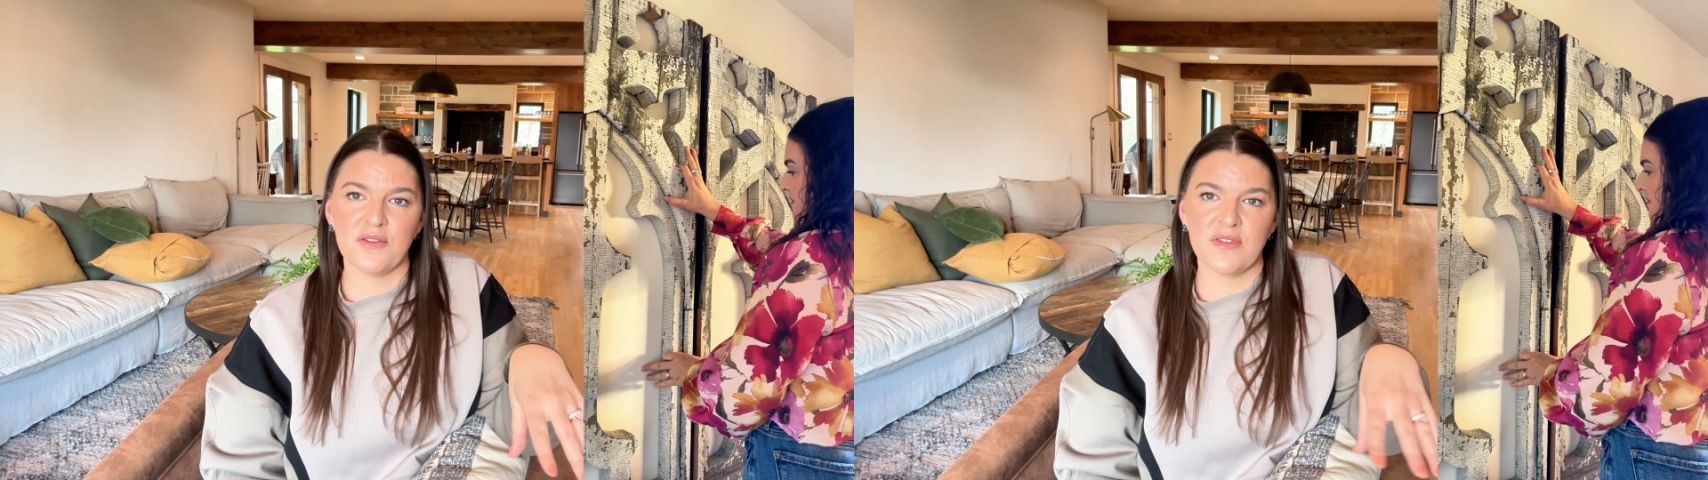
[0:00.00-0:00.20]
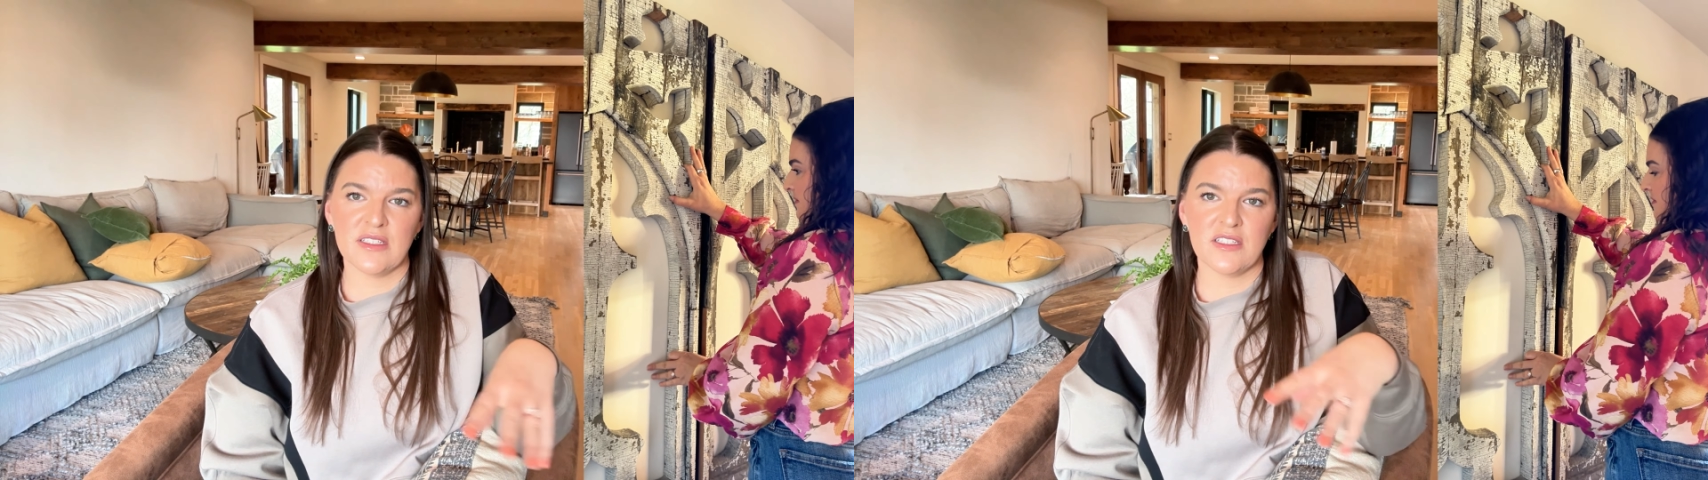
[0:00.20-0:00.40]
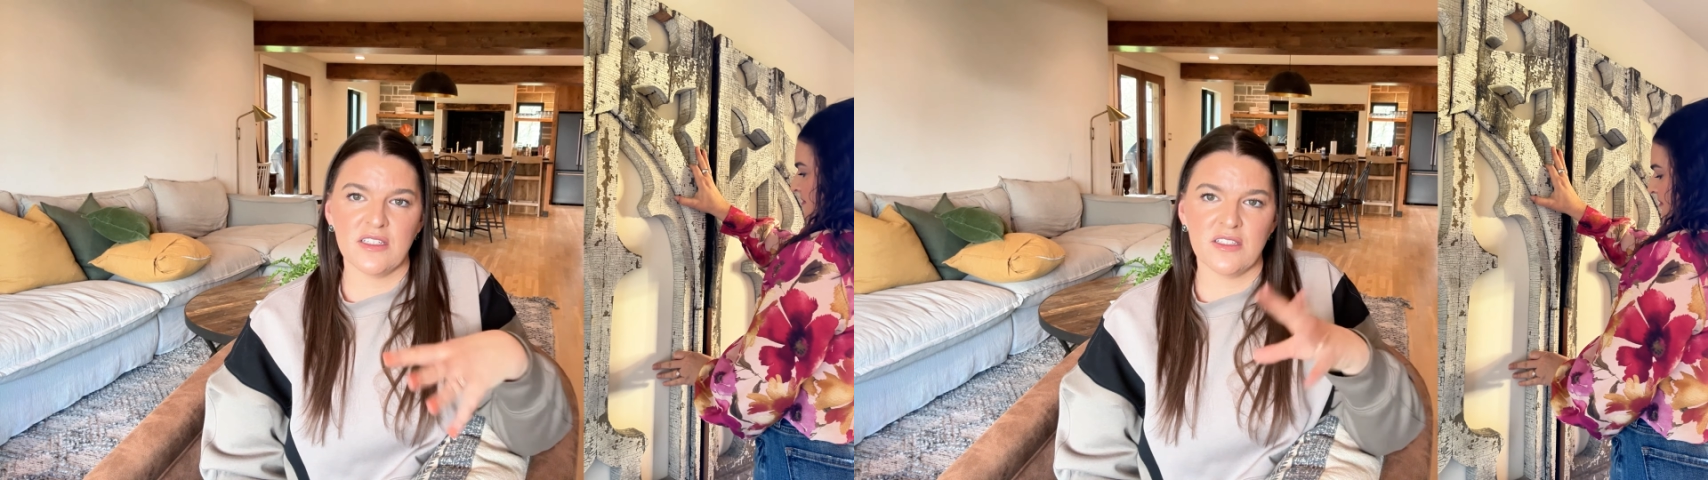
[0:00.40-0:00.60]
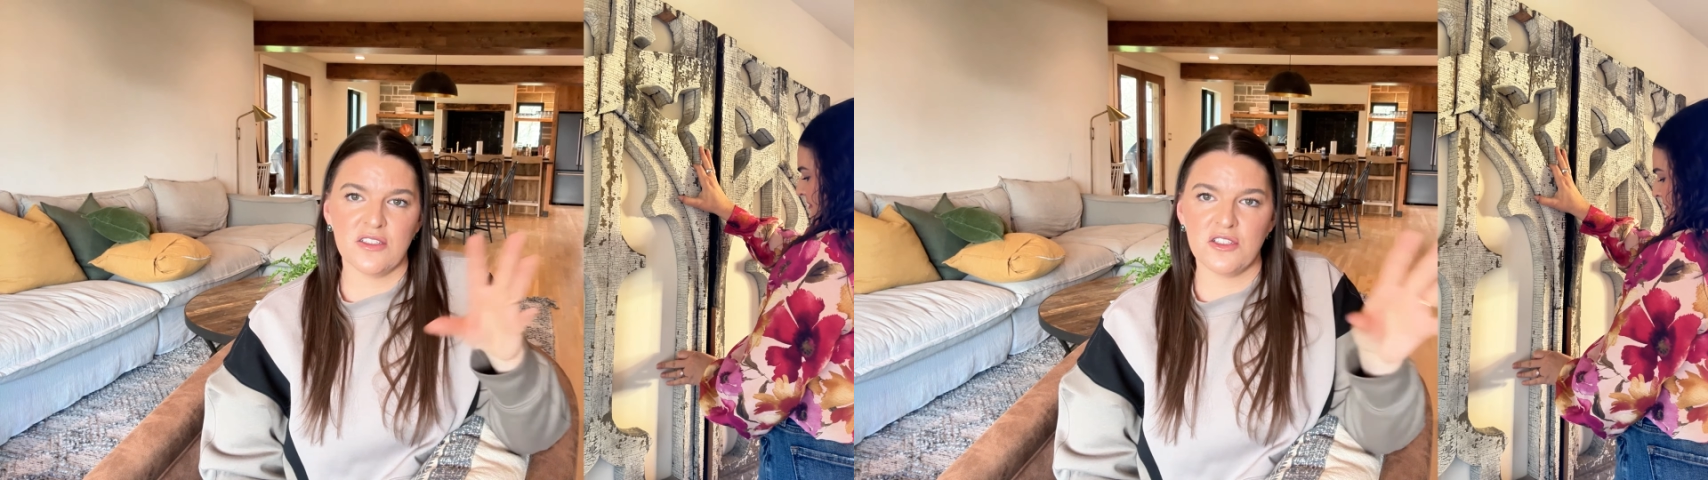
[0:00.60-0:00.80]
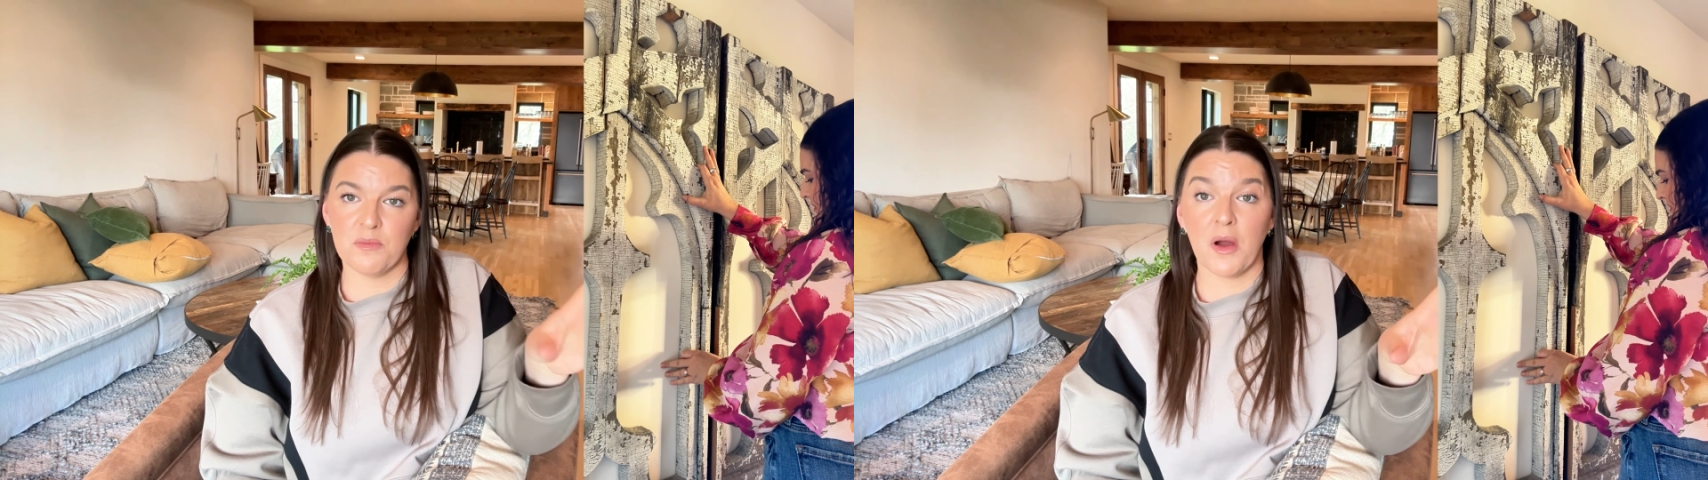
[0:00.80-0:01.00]

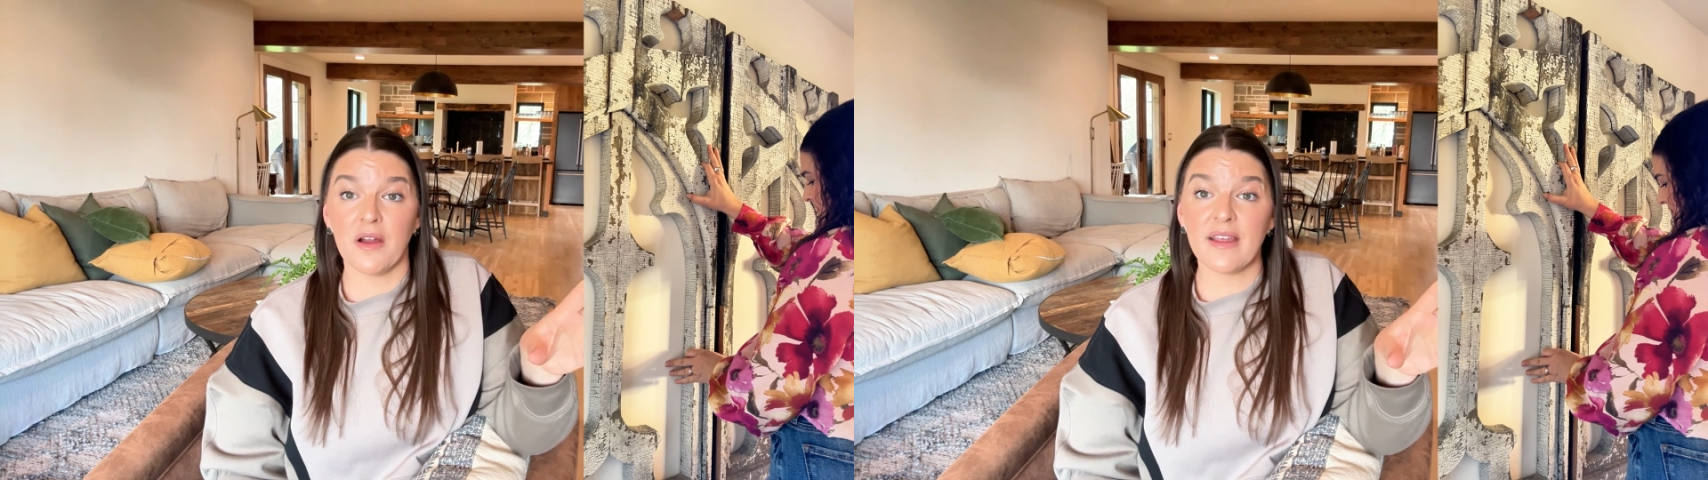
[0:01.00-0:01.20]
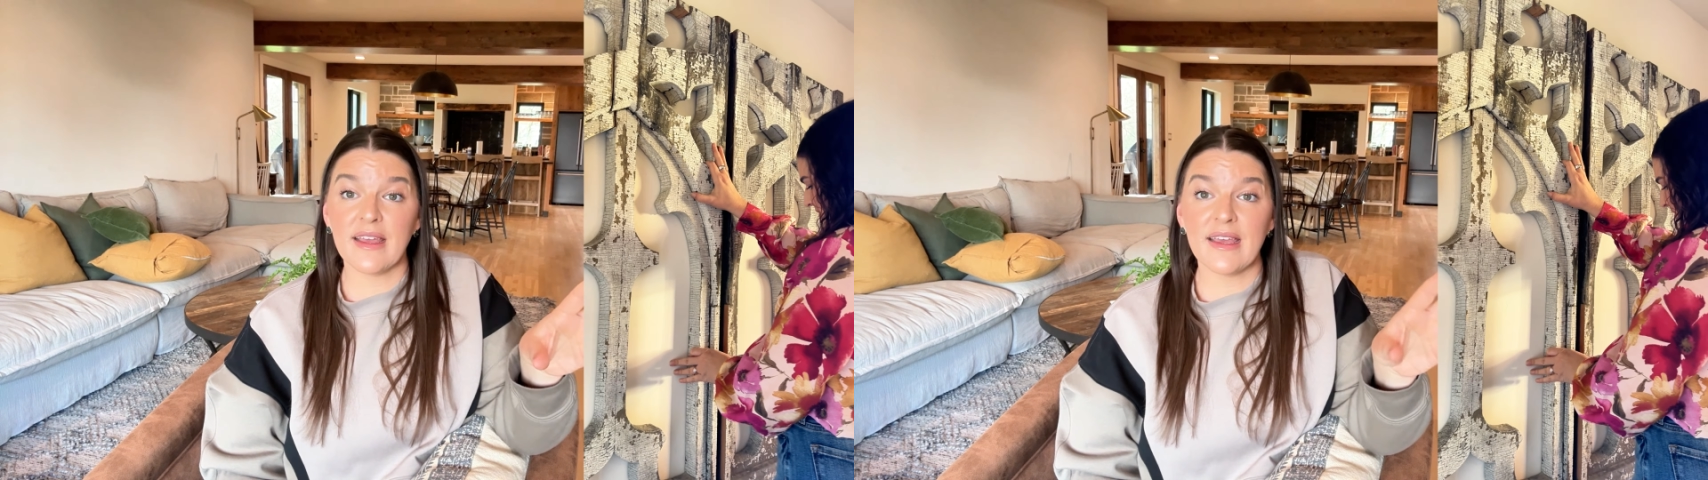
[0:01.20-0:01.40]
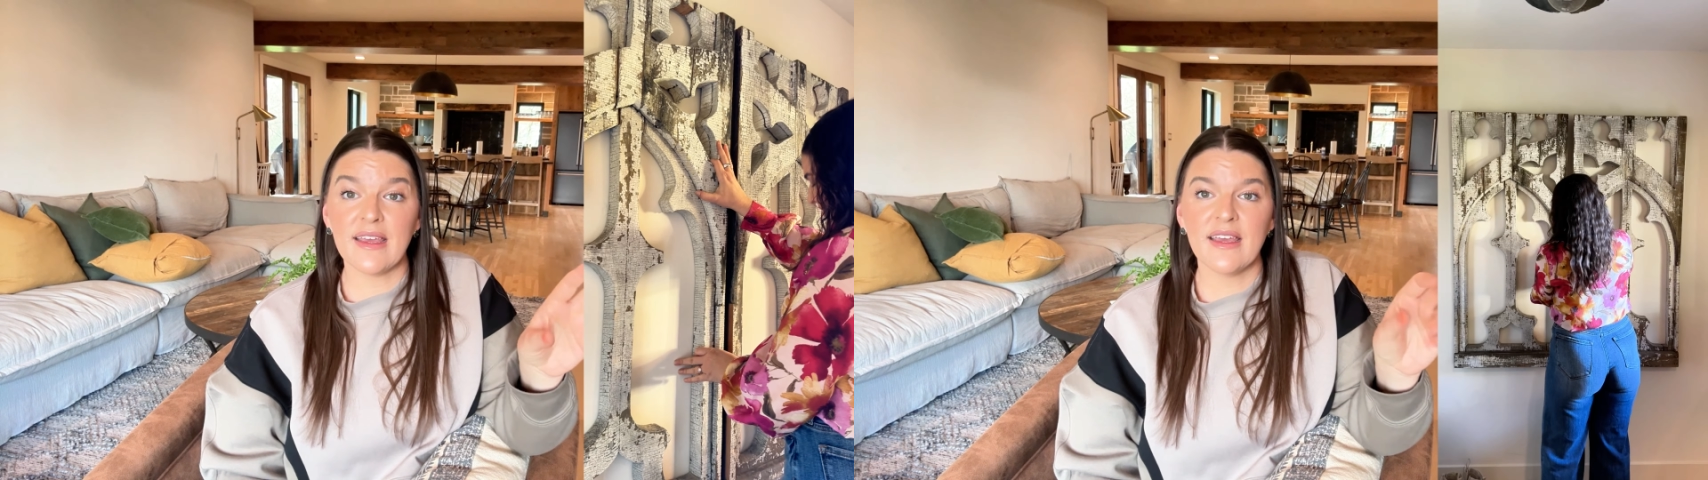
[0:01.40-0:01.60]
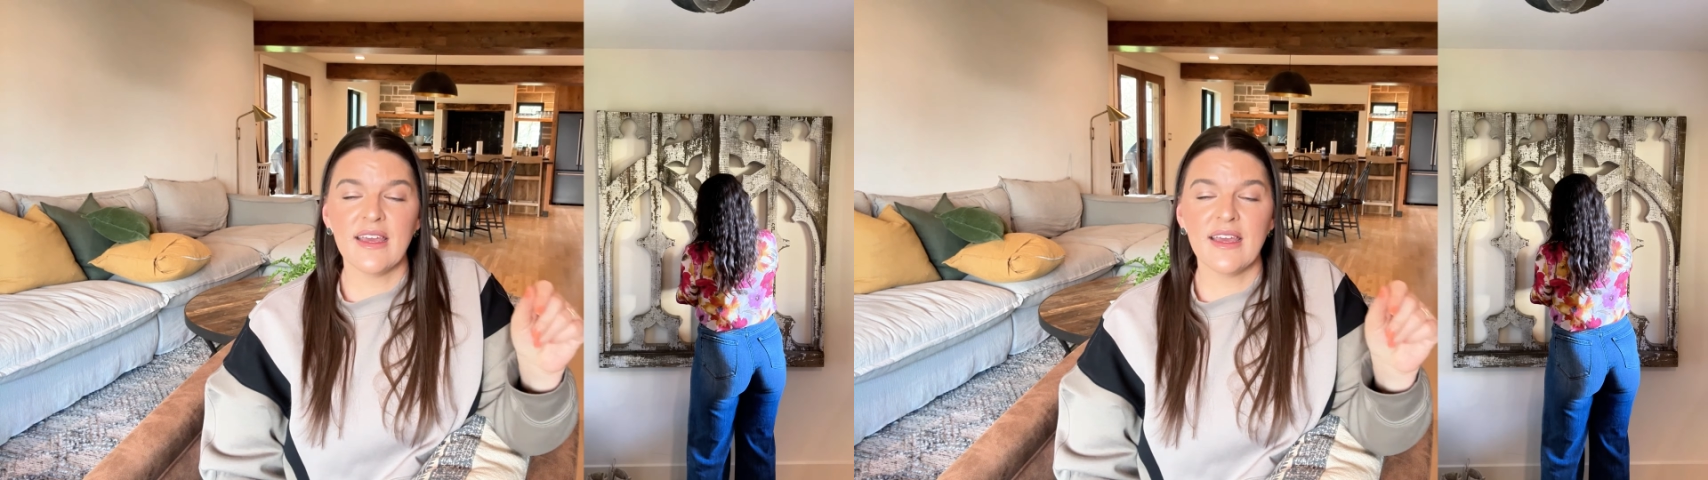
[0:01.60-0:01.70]
vintage market.